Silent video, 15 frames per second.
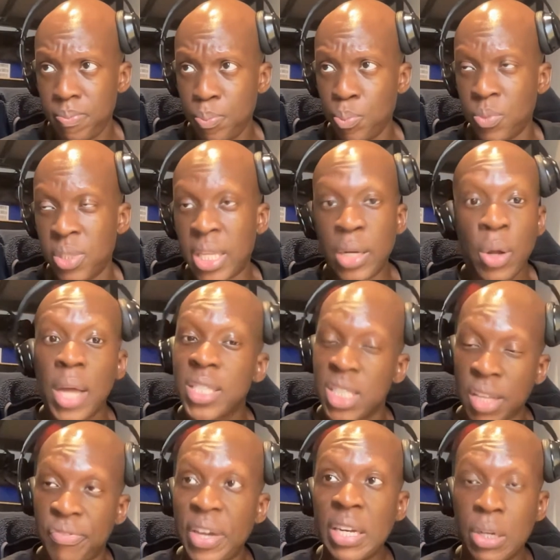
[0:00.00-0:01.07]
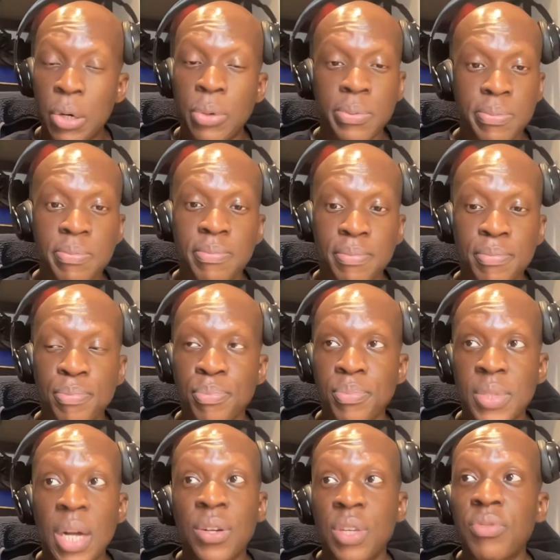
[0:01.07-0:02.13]
They know how to defend though.
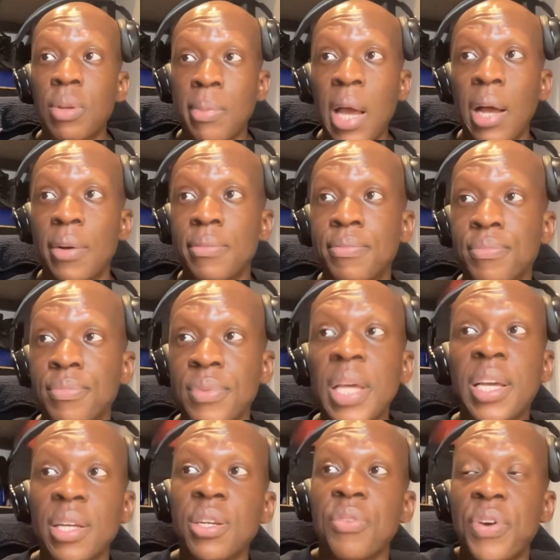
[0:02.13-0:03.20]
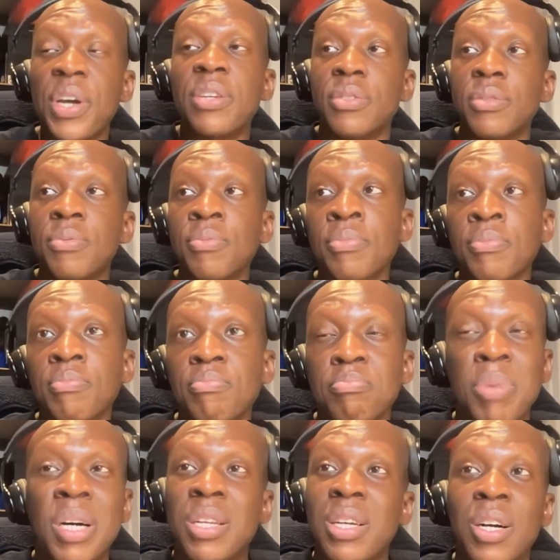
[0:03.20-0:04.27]
I'll give them that. They can defend.
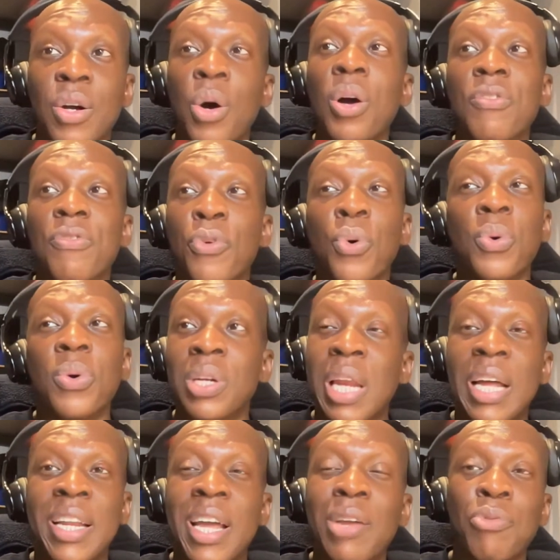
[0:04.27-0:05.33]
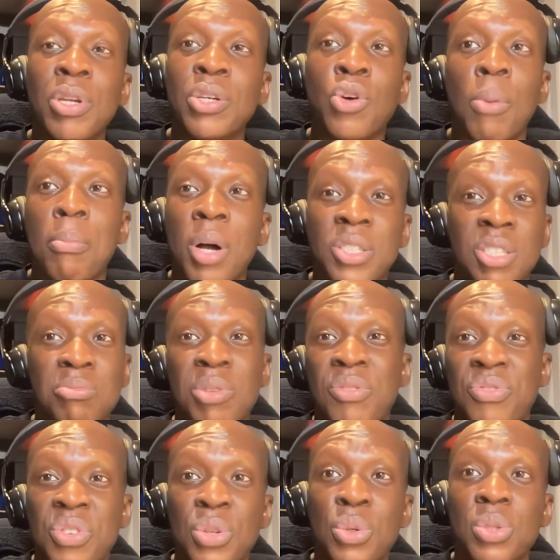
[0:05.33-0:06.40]
But going forward, like they ain't really got much in
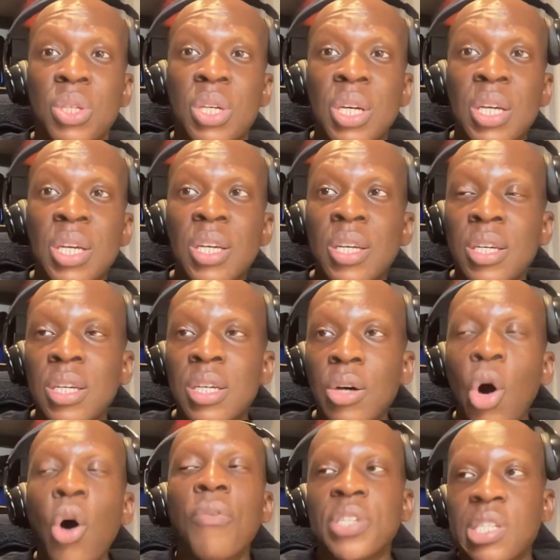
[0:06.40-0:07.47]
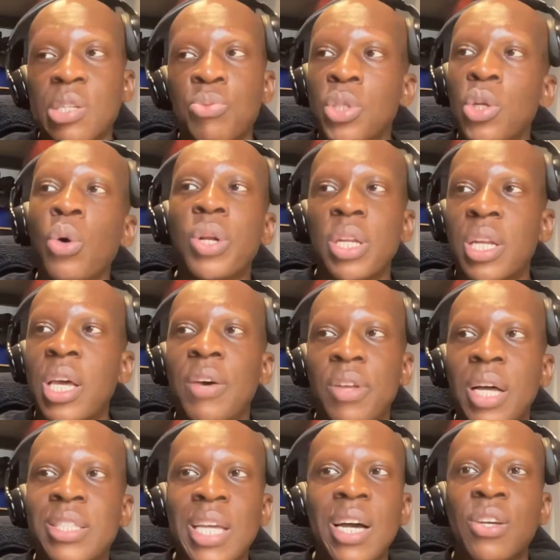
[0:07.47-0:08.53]
midfield. Obviously, we know that their
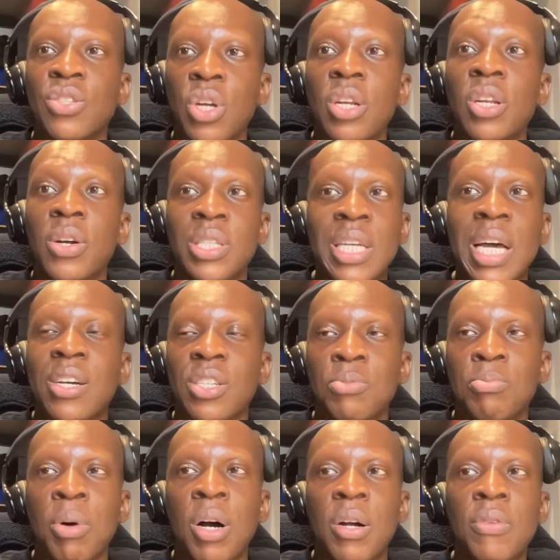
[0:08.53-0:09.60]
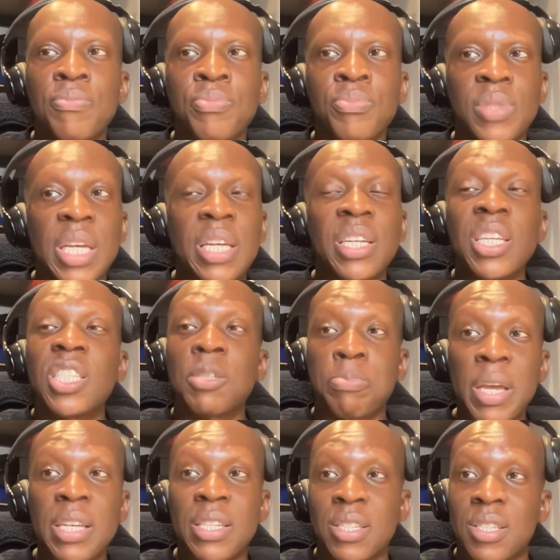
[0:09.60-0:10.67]
attackers are their attackers, but they need
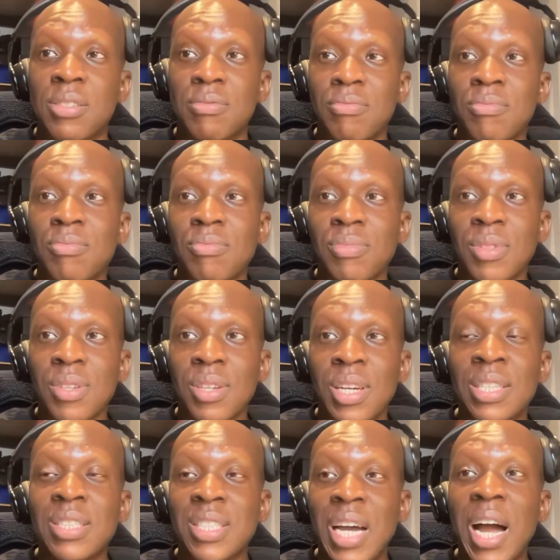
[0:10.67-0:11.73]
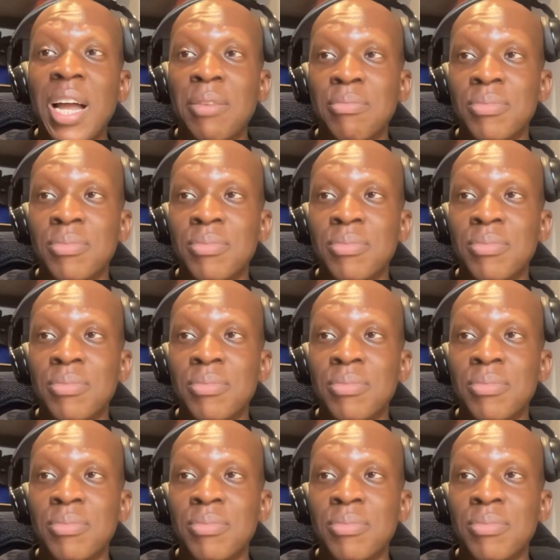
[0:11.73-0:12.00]
space and time.